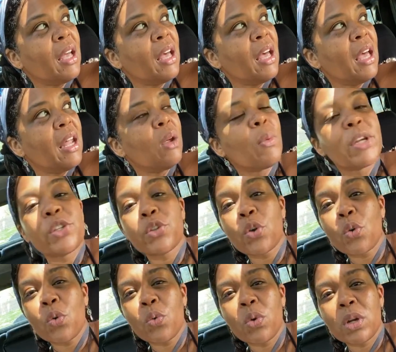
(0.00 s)
Anyway,
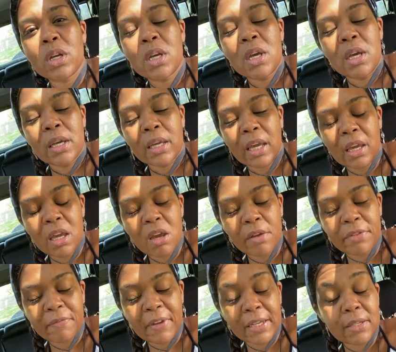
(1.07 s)
so kicking out
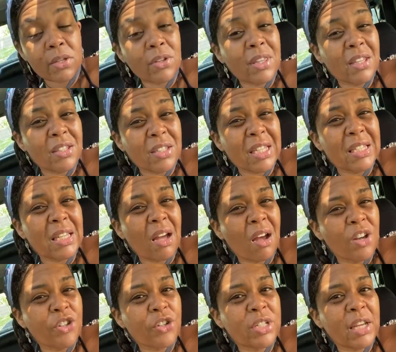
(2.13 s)
the fast. So this is a
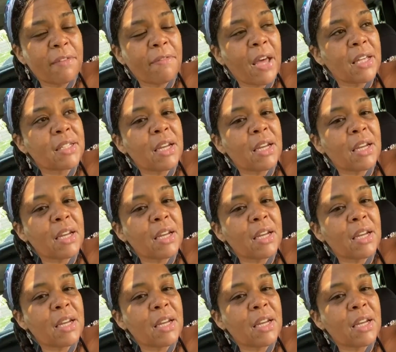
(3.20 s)
100-day fast.